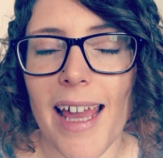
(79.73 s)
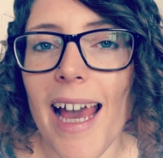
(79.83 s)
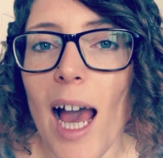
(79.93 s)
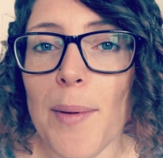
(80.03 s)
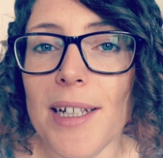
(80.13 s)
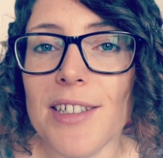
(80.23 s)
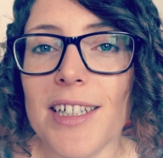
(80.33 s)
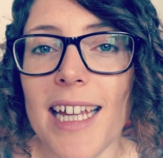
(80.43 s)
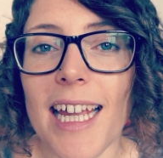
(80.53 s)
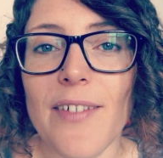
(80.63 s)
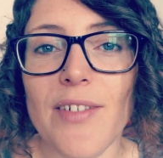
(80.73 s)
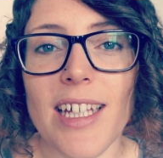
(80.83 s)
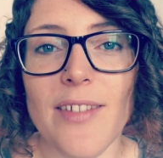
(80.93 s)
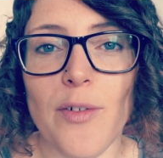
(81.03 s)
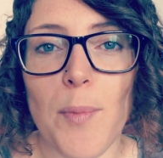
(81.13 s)
I mean, you could even
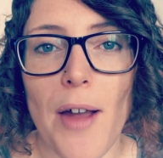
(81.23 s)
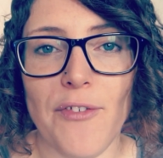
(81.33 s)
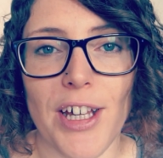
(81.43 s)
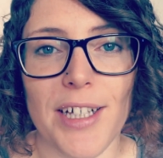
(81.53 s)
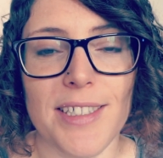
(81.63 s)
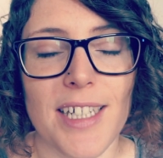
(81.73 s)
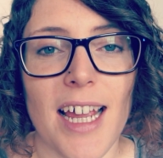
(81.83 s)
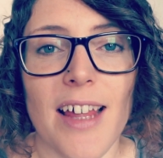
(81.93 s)
eat them for breakfast.